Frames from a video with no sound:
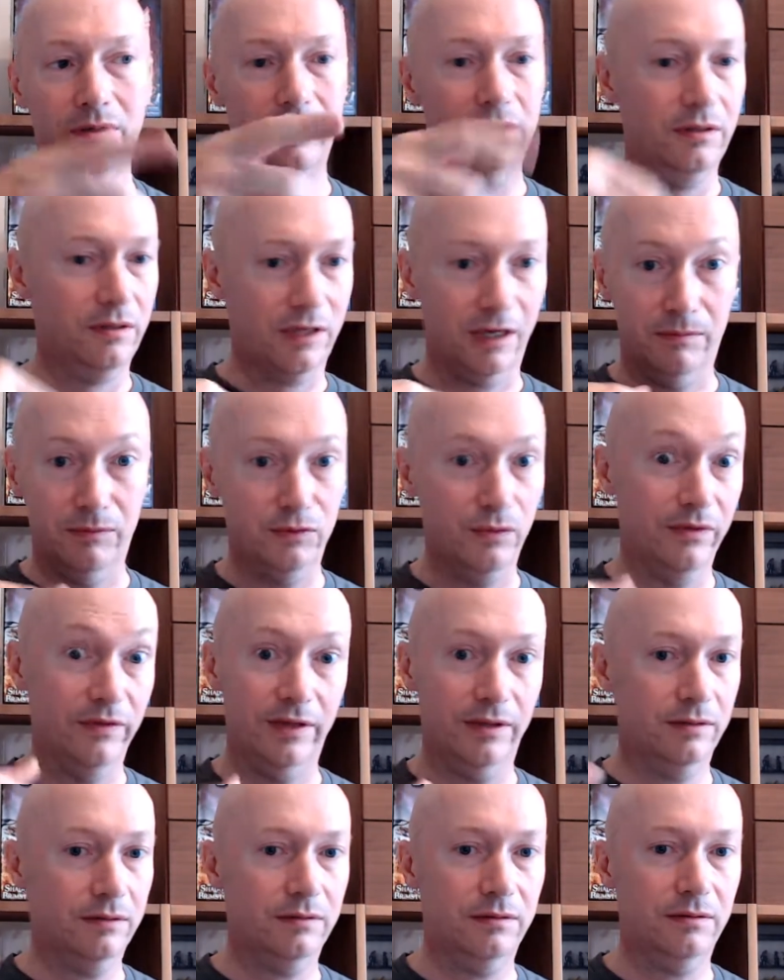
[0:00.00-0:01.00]

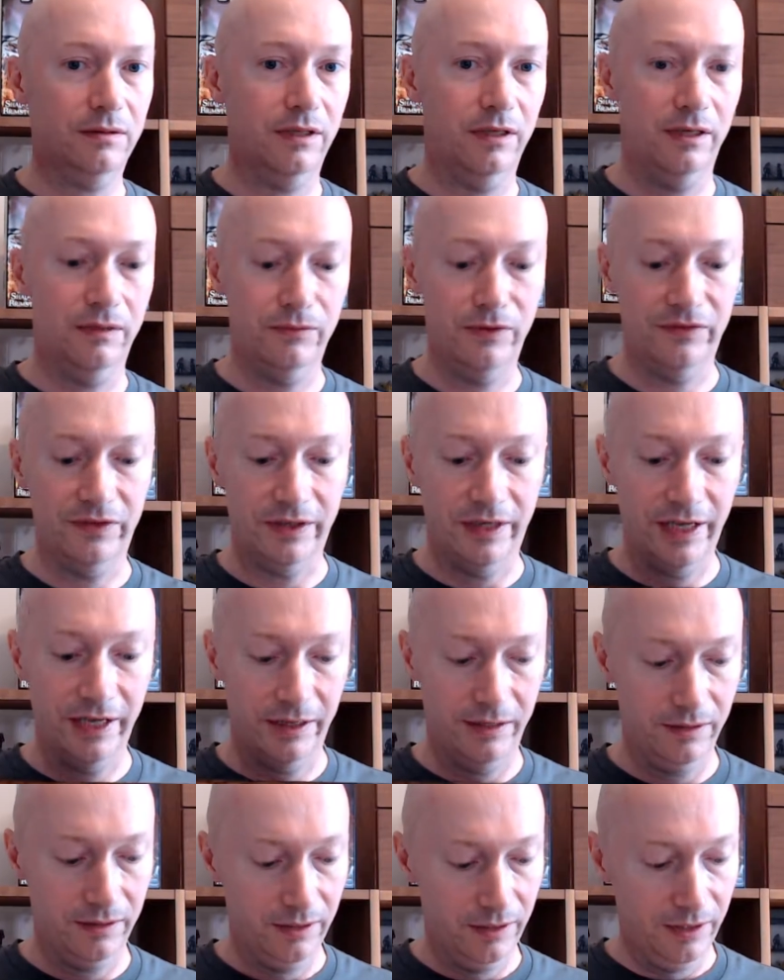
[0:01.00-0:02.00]
it with the
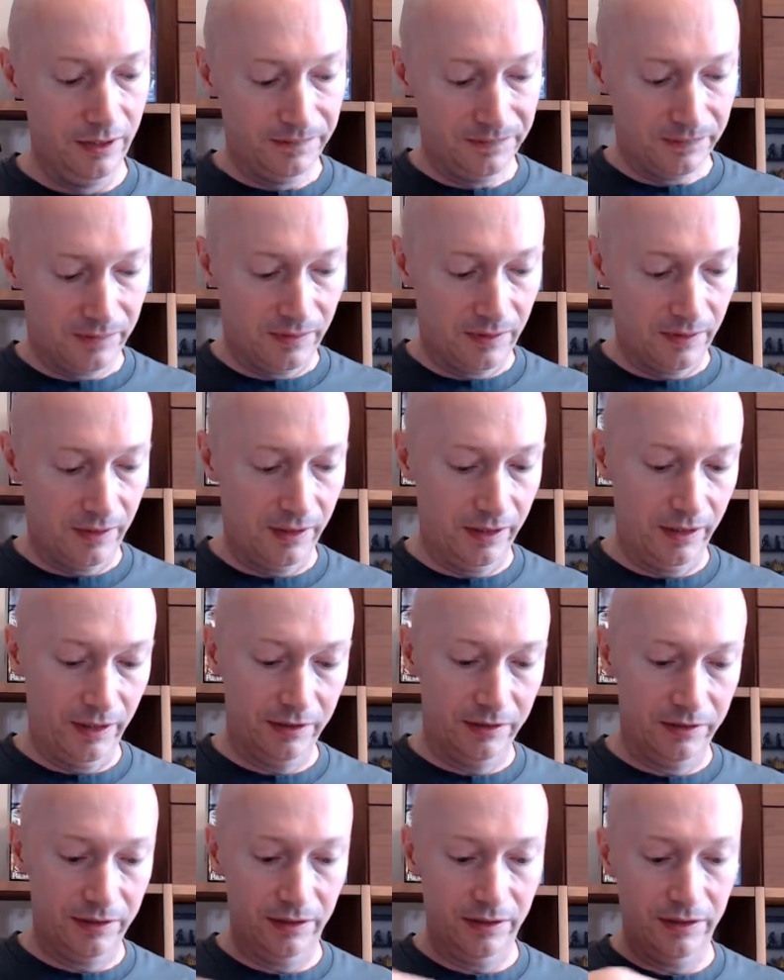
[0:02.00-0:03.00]
kit,
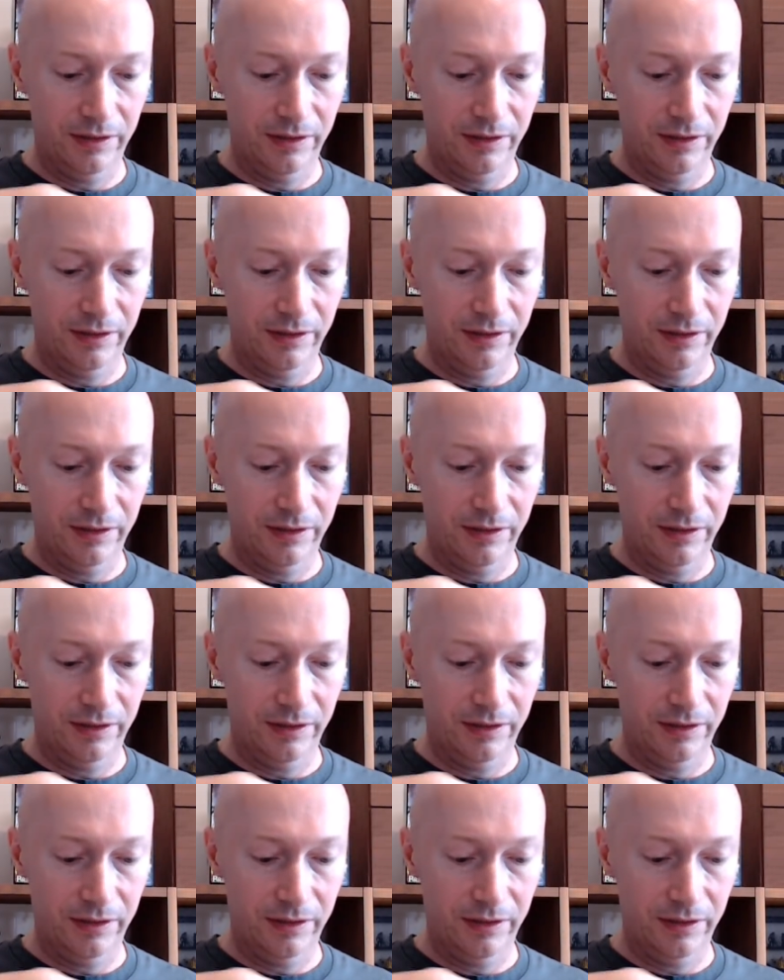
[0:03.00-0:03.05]
and